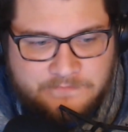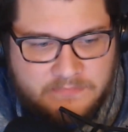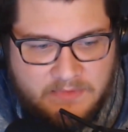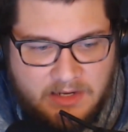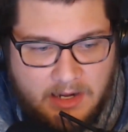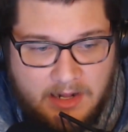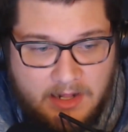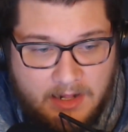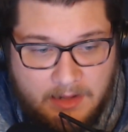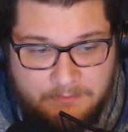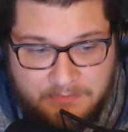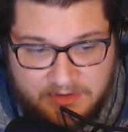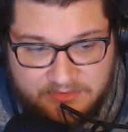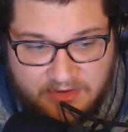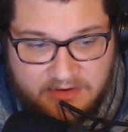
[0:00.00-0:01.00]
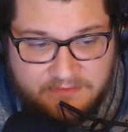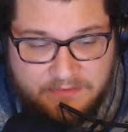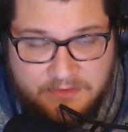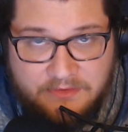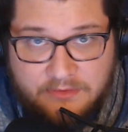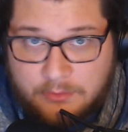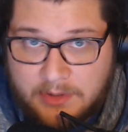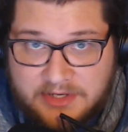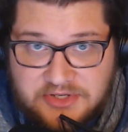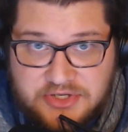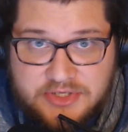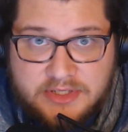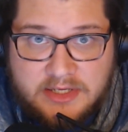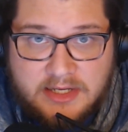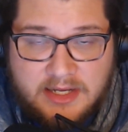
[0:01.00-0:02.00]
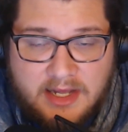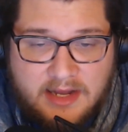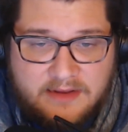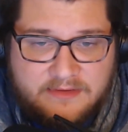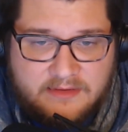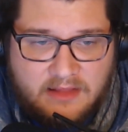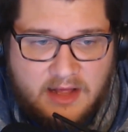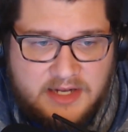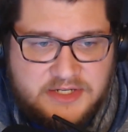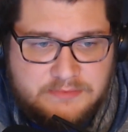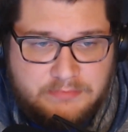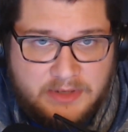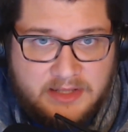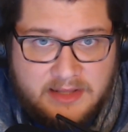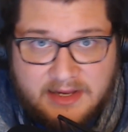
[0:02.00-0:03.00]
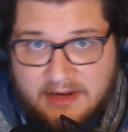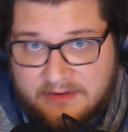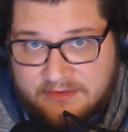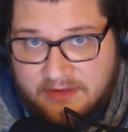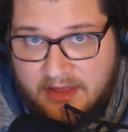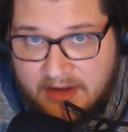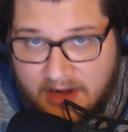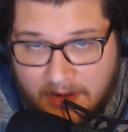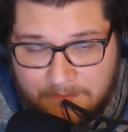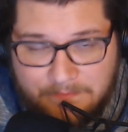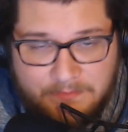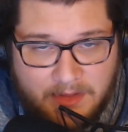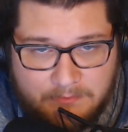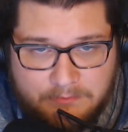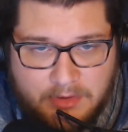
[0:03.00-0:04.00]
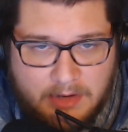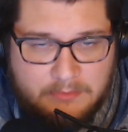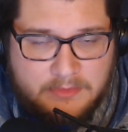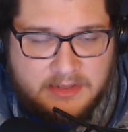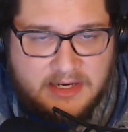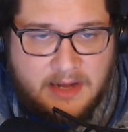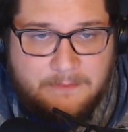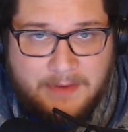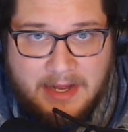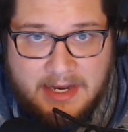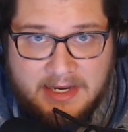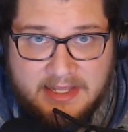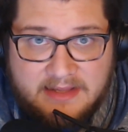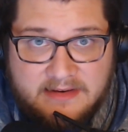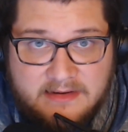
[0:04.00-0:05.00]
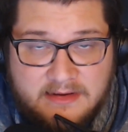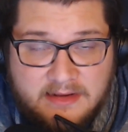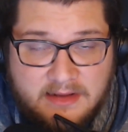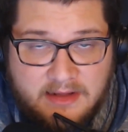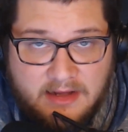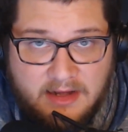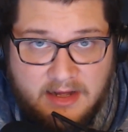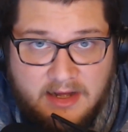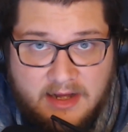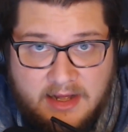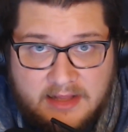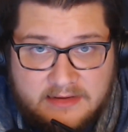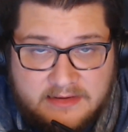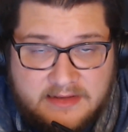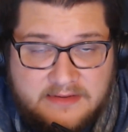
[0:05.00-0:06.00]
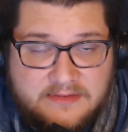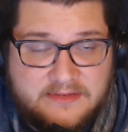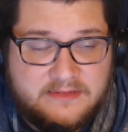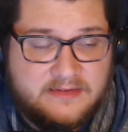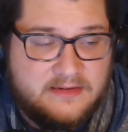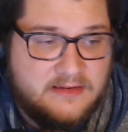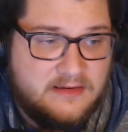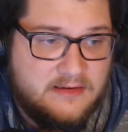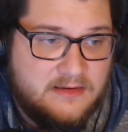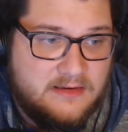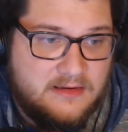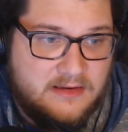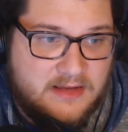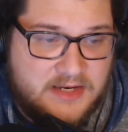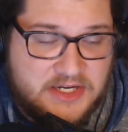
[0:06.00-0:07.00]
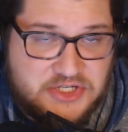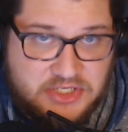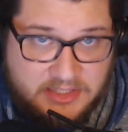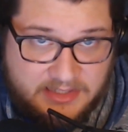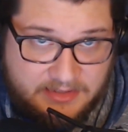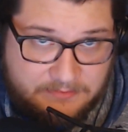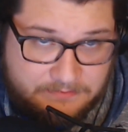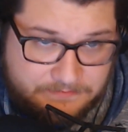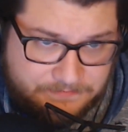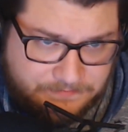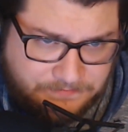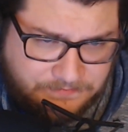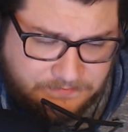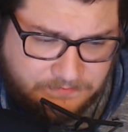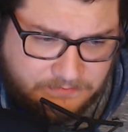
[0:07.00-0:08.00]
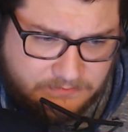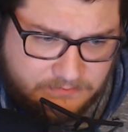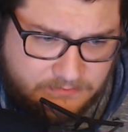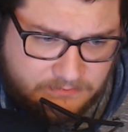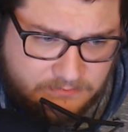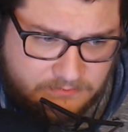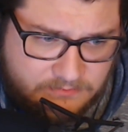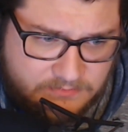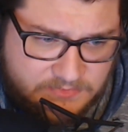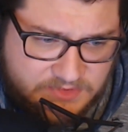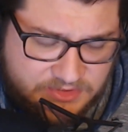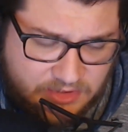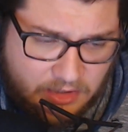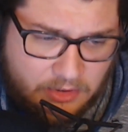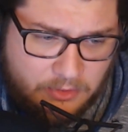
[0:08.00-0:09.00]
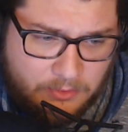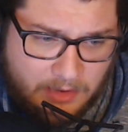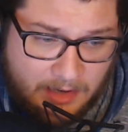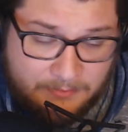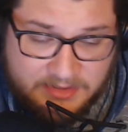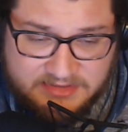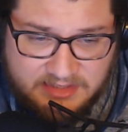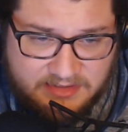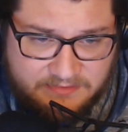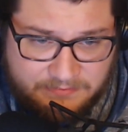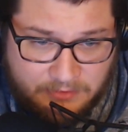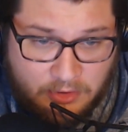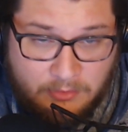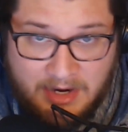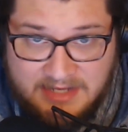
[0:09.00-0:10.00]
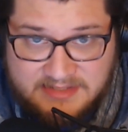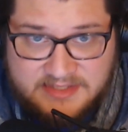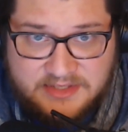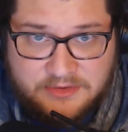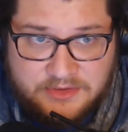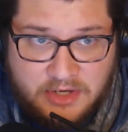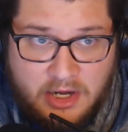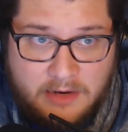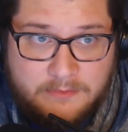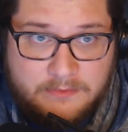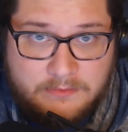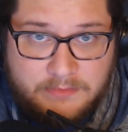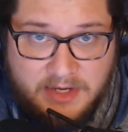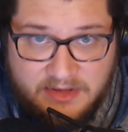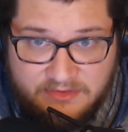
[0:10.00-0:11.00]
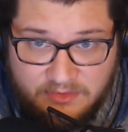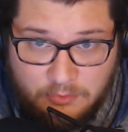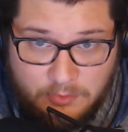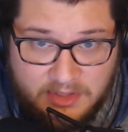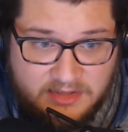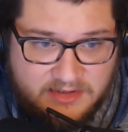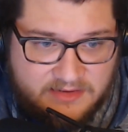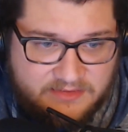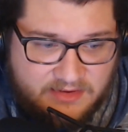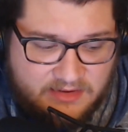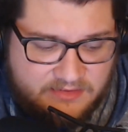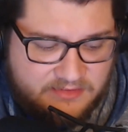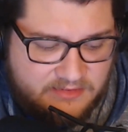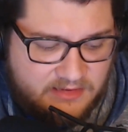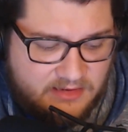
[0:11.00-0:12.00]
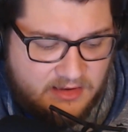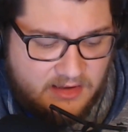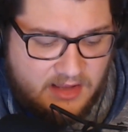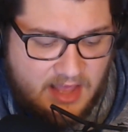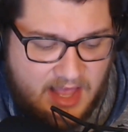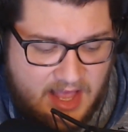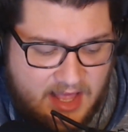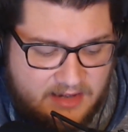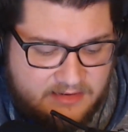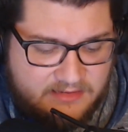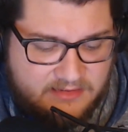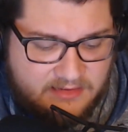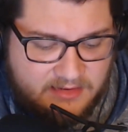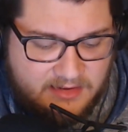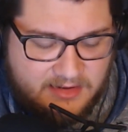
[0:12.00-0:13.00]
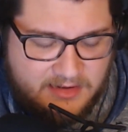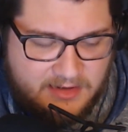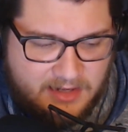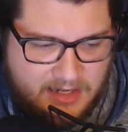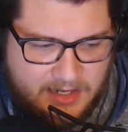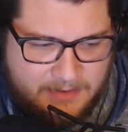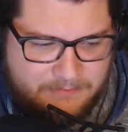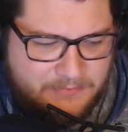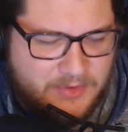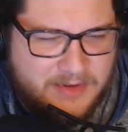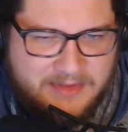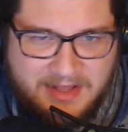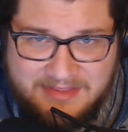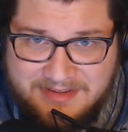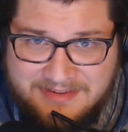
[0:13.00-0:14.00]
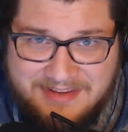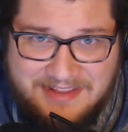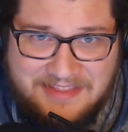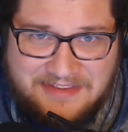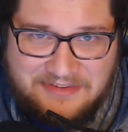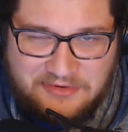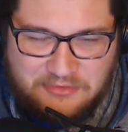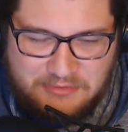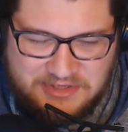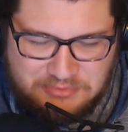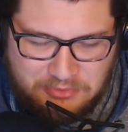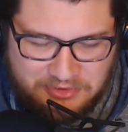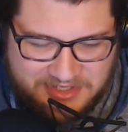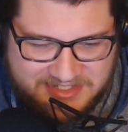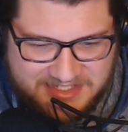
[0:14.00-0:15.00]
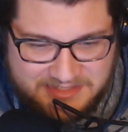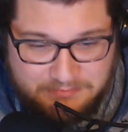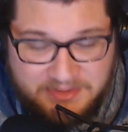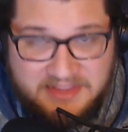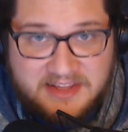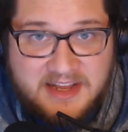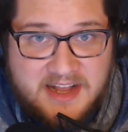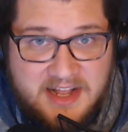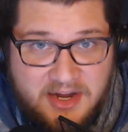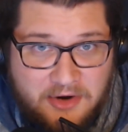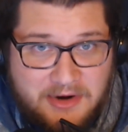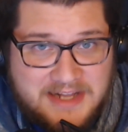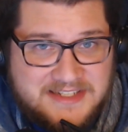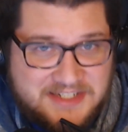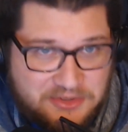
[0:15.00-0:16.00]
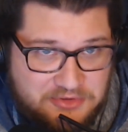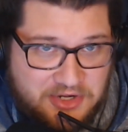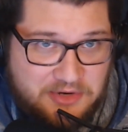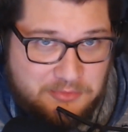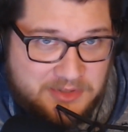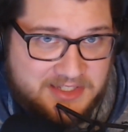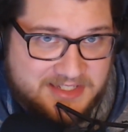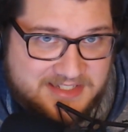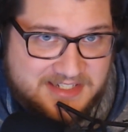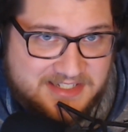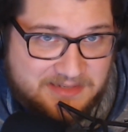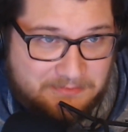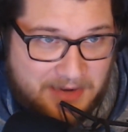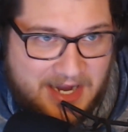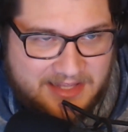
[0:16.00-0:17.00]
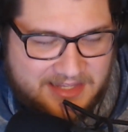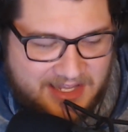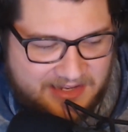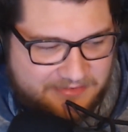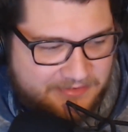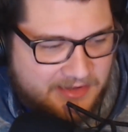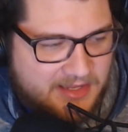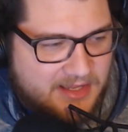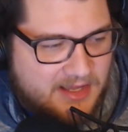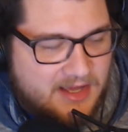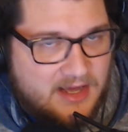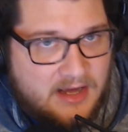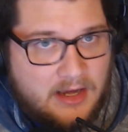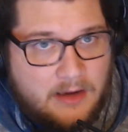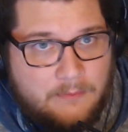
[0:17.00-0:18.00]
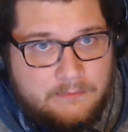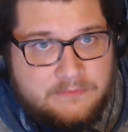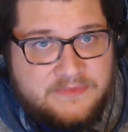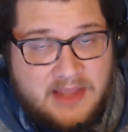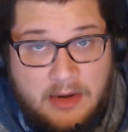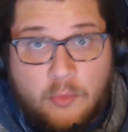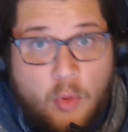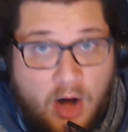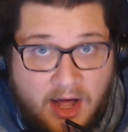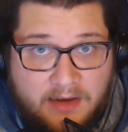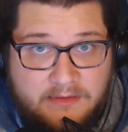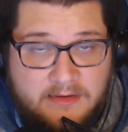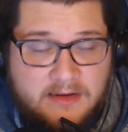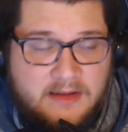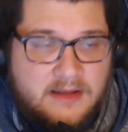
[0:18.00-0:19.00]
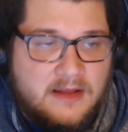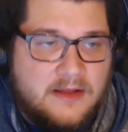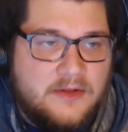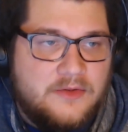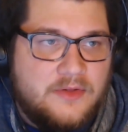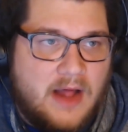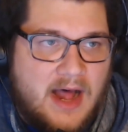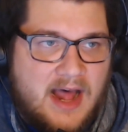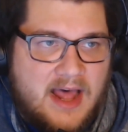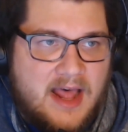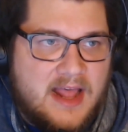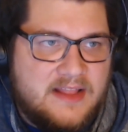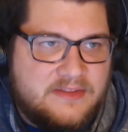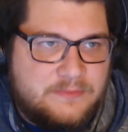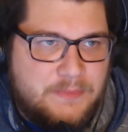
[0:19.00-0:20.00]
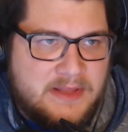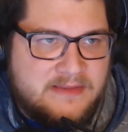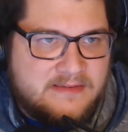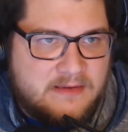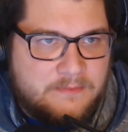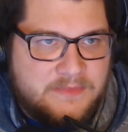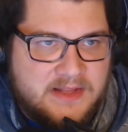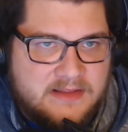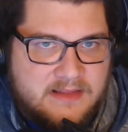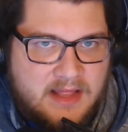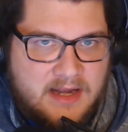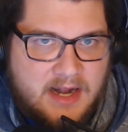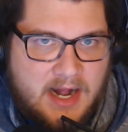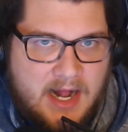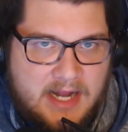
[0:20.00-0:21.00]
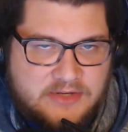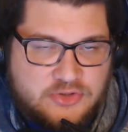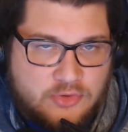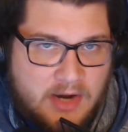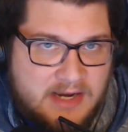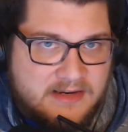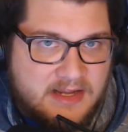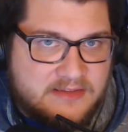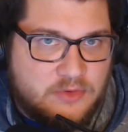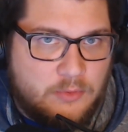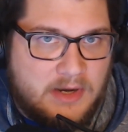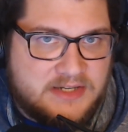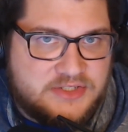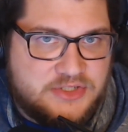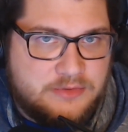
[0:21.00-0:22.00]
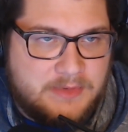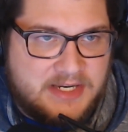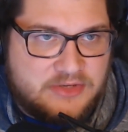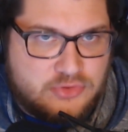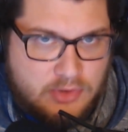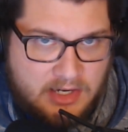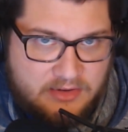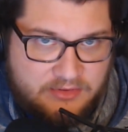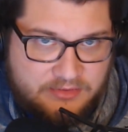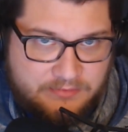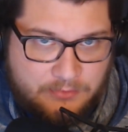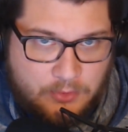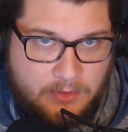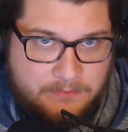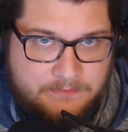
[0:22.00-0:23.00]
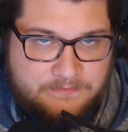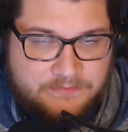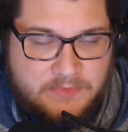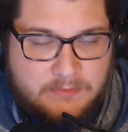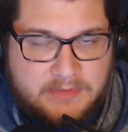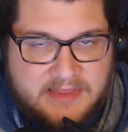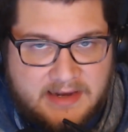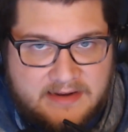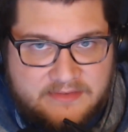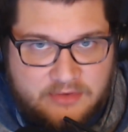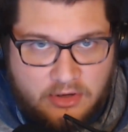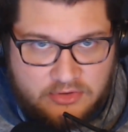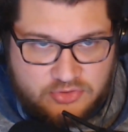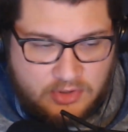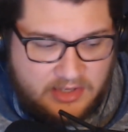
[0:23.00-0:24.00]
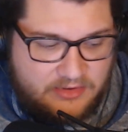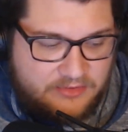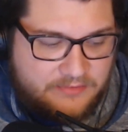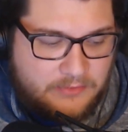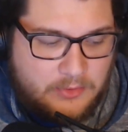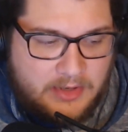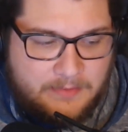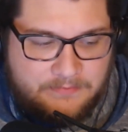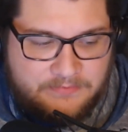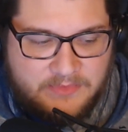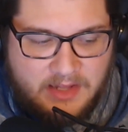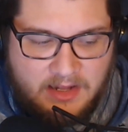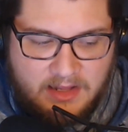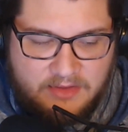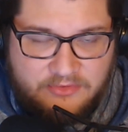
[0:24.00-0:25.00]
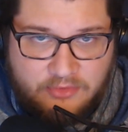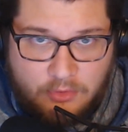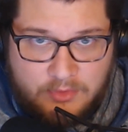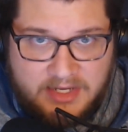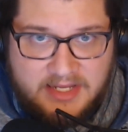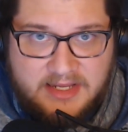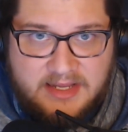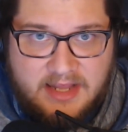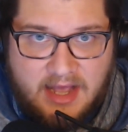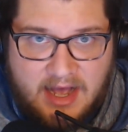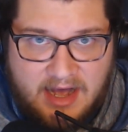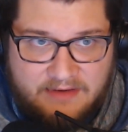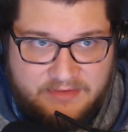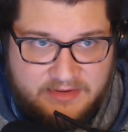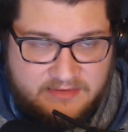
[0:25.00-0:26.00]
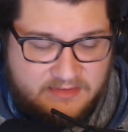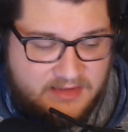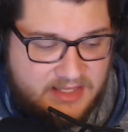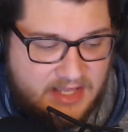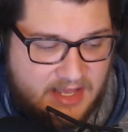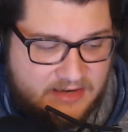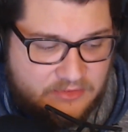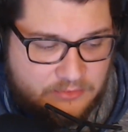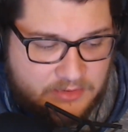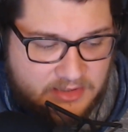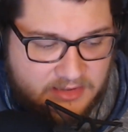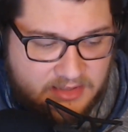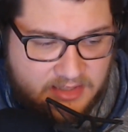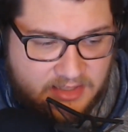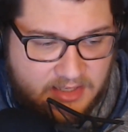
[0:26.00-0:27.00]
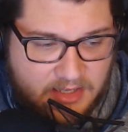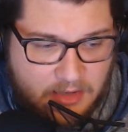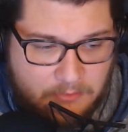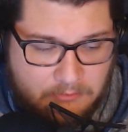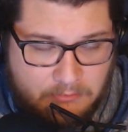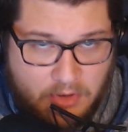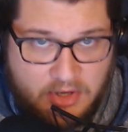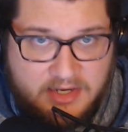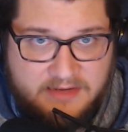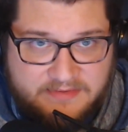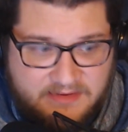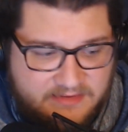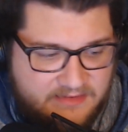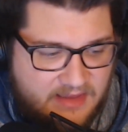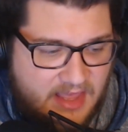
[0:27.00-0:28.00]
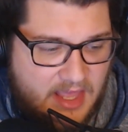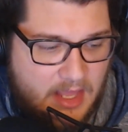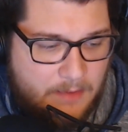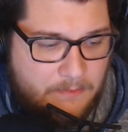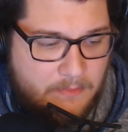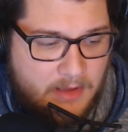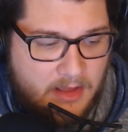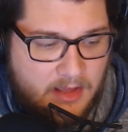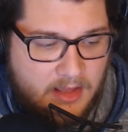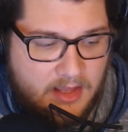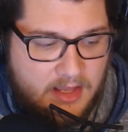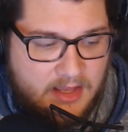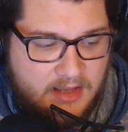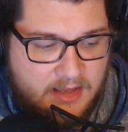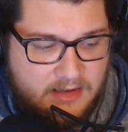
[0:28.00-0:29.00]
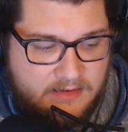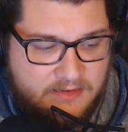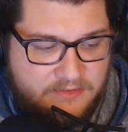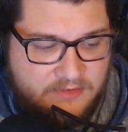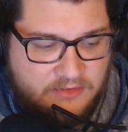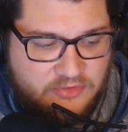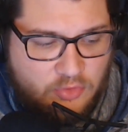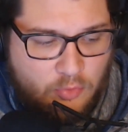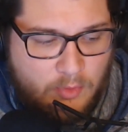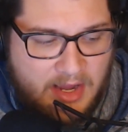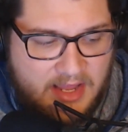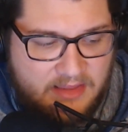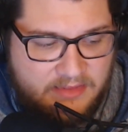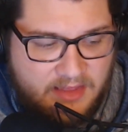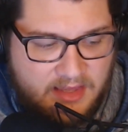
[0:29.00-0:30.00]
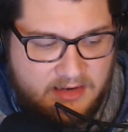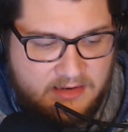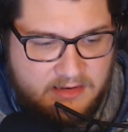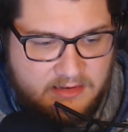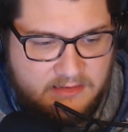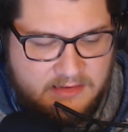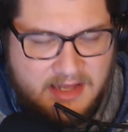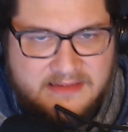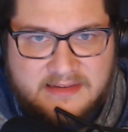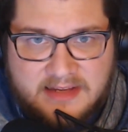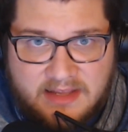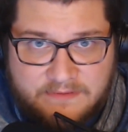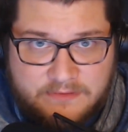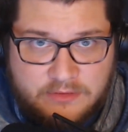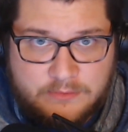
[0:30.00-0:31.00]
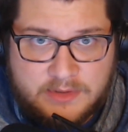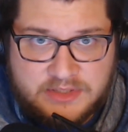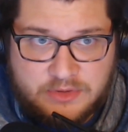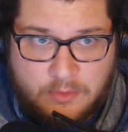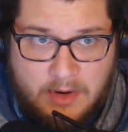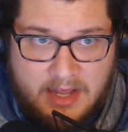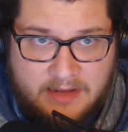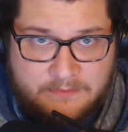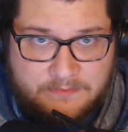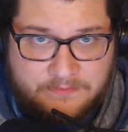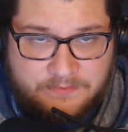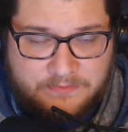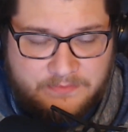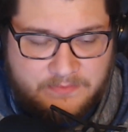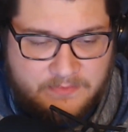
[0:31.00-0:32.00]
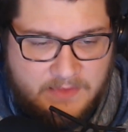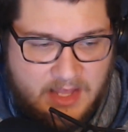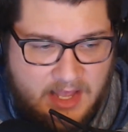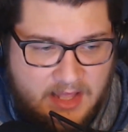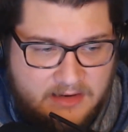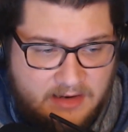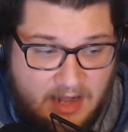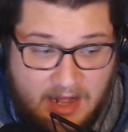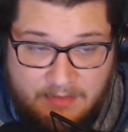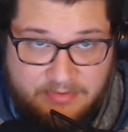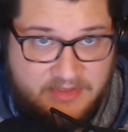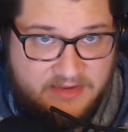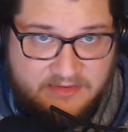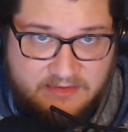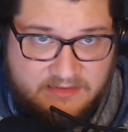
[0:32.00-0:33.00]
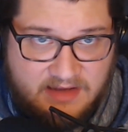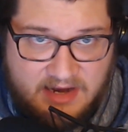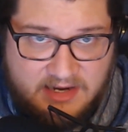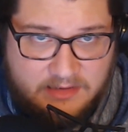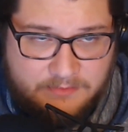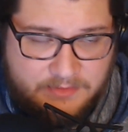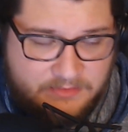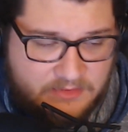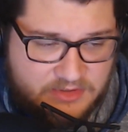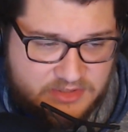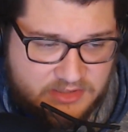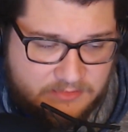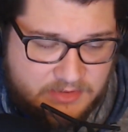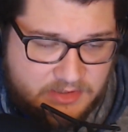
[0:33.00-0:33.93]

I'm excited for the Switch and its launch, but like I said, I'm probably not buying it. At least initially. So I'm excited for Horizon Zero Dawn because it will exist, and not to say that the Switch won't exist, but Horizon Zero Dawn will exist in my life day one. It's been something that I tried not to watch too many trailers for, but then I saw trailers for it. Sony obviously had Guerrilla market this game in such a way that, not to give too much away, and this is not going to be, there's going to be no